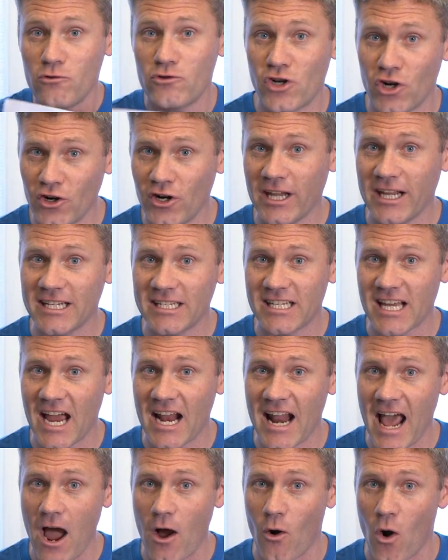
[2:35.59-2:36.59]
turning inside
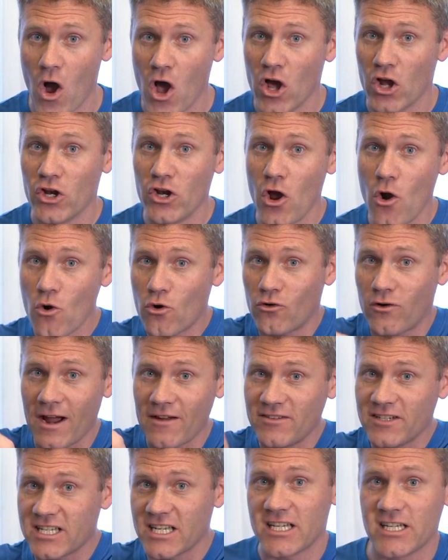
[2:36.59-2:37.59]
out. No
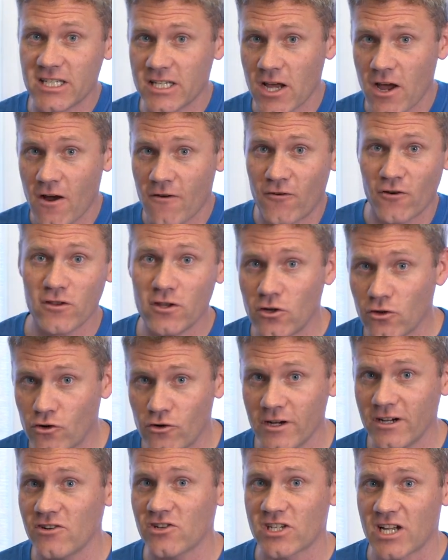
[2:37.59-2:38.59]
crevices for little
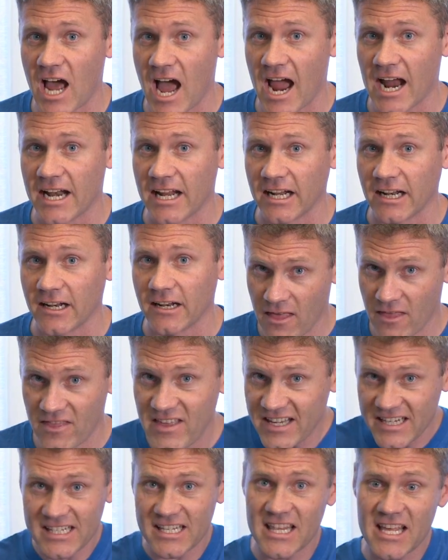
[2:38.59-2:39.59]
critters to hide in.
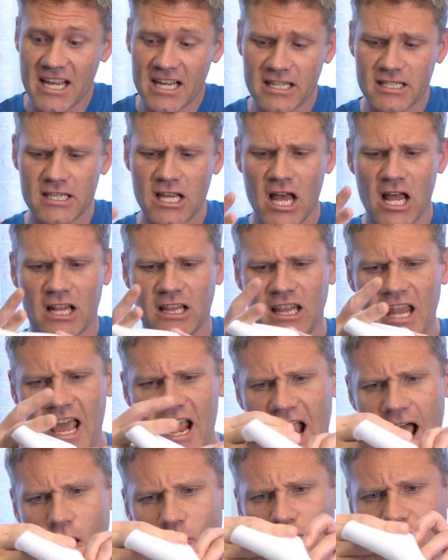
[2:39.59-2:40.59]
These things lay
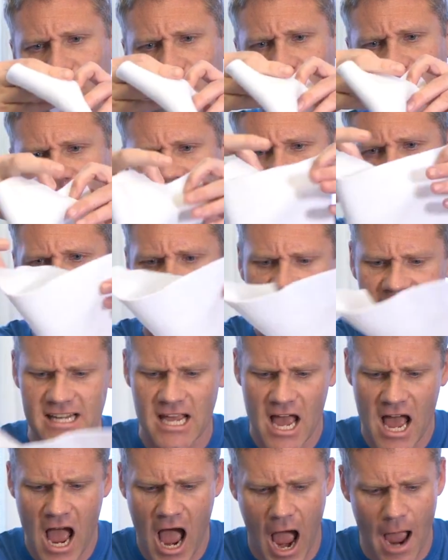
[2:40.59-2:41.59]
out flat.
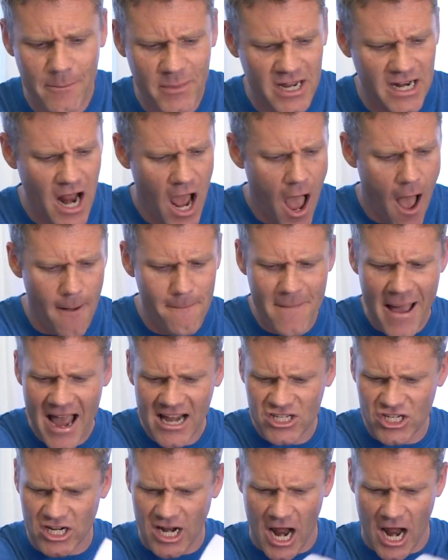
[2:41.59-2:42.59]
I mean,
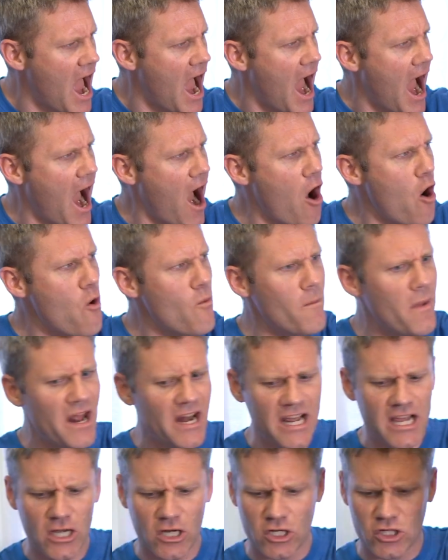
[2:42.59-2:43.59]
imagine how
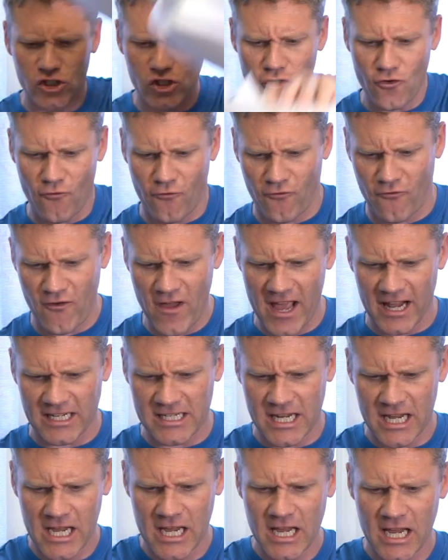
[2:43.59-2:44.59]
many could you
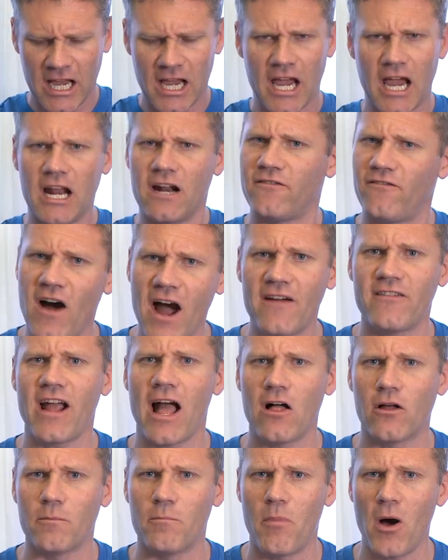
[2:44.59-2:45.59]
fit in a
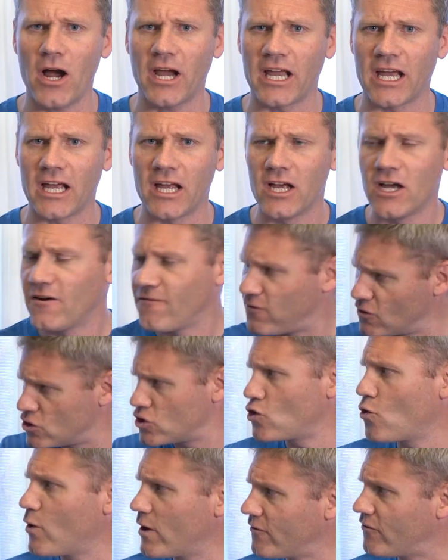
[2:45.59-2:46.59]
5-gallon bucket for
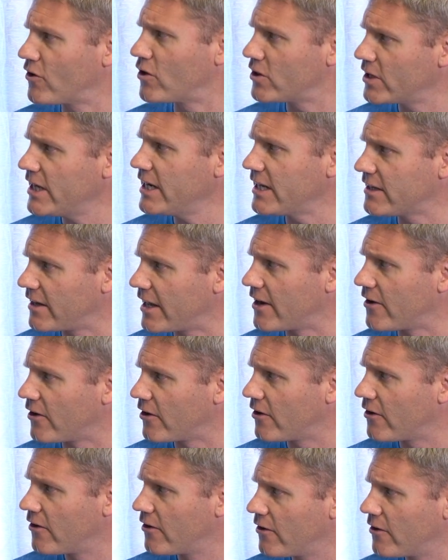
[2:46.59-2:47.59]
storing for cleaning later.
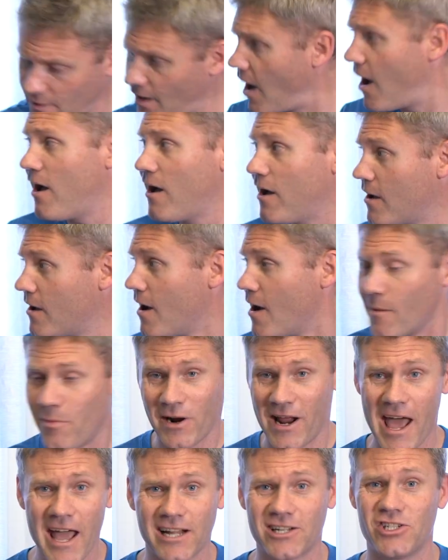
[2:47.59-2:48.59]
But
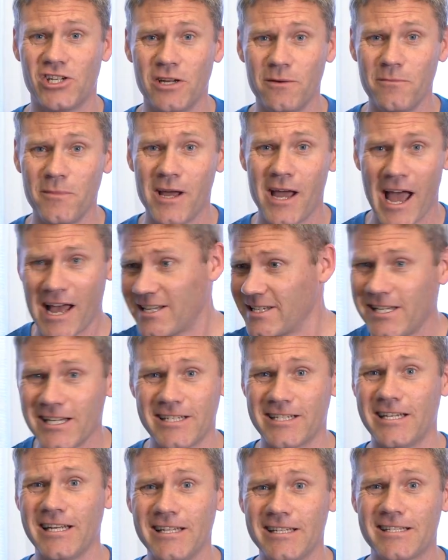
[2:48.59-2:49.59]
heck, Jim, at
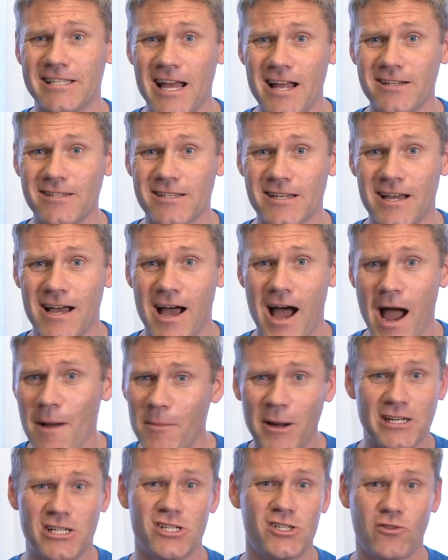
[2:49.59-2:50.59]
16 cents, I
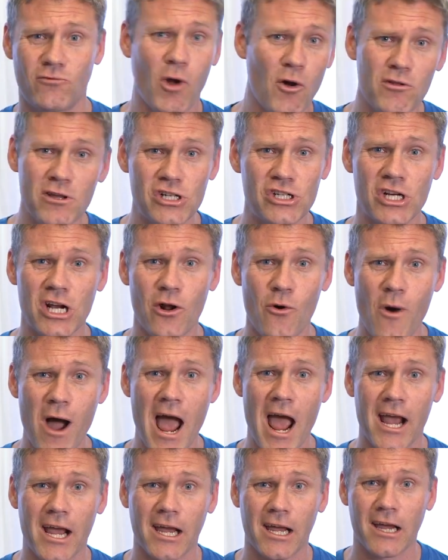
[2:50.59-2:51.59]
might just throw the
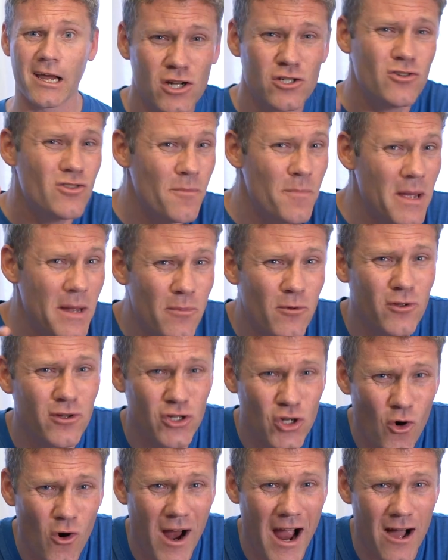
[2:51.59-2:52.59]
away. Do the people in
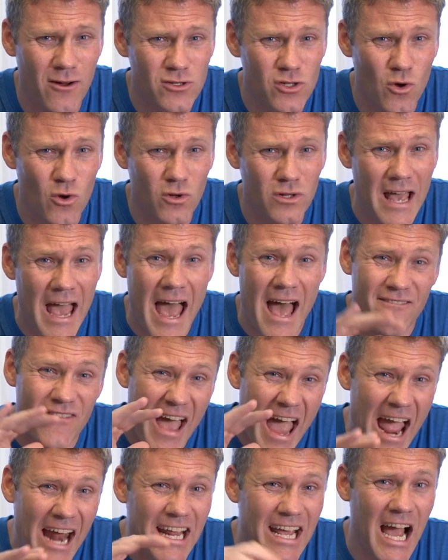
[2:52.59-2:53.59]
your household have
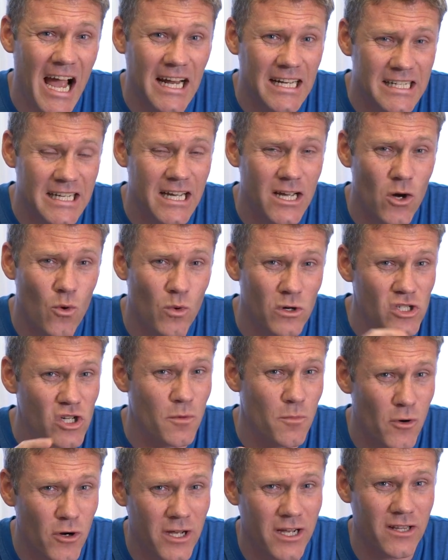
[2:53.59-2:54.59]
any idea what you're
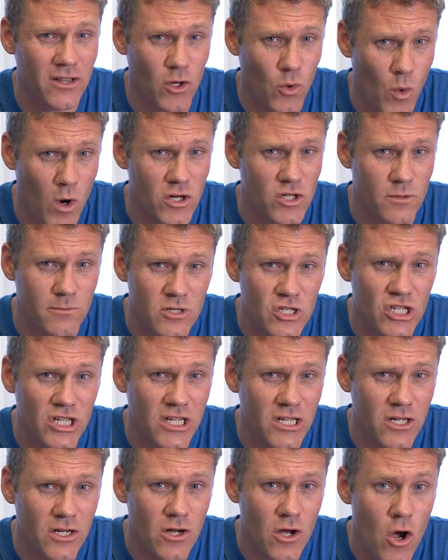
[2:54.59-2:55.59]
putting in their washing
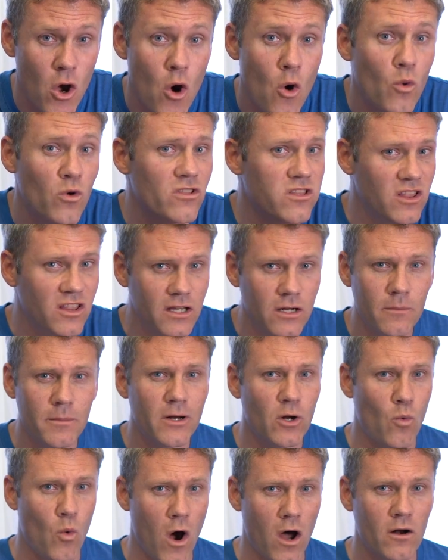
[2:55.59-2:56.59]
machine? With a little bit
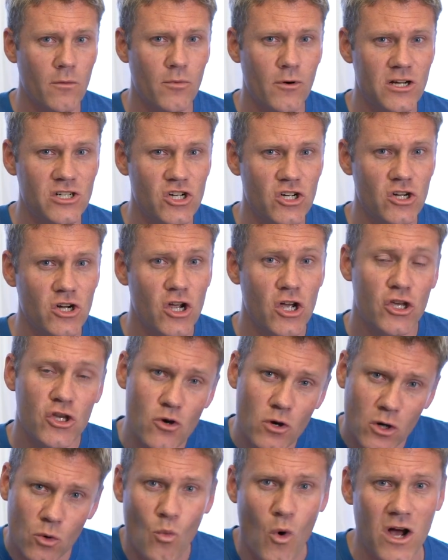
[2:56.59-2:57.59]
of water pressure, you
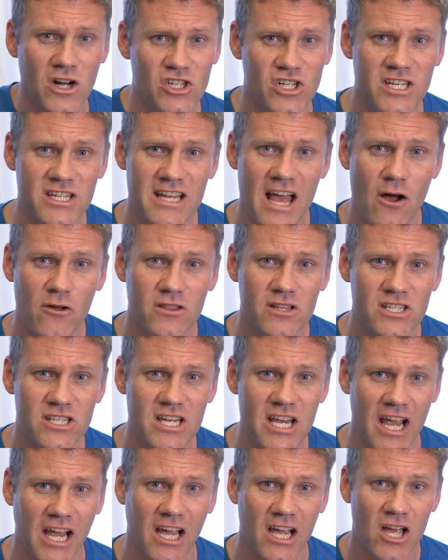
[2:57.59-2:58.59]
can wash these out in the
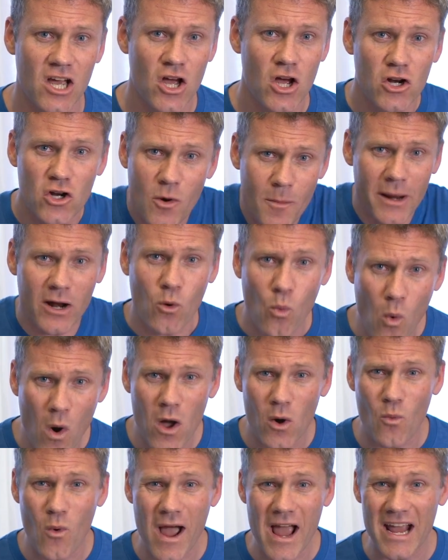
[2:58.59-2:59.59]
sink. No matter
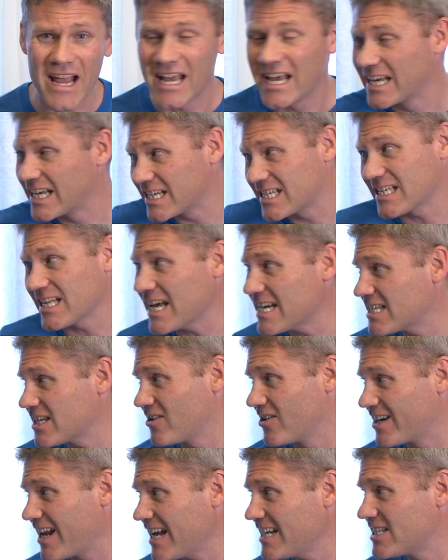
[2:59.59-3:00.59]
what way you slice it
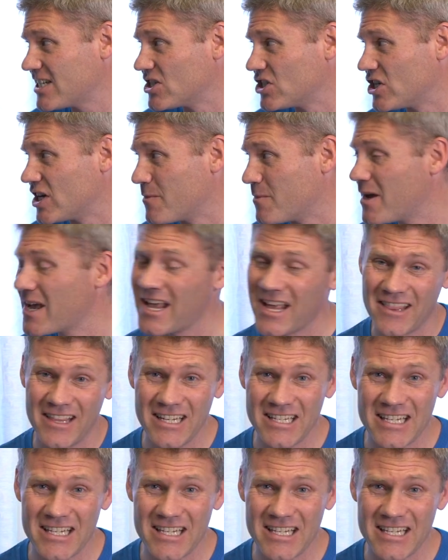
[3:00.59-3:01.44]
or dice it, Jim, these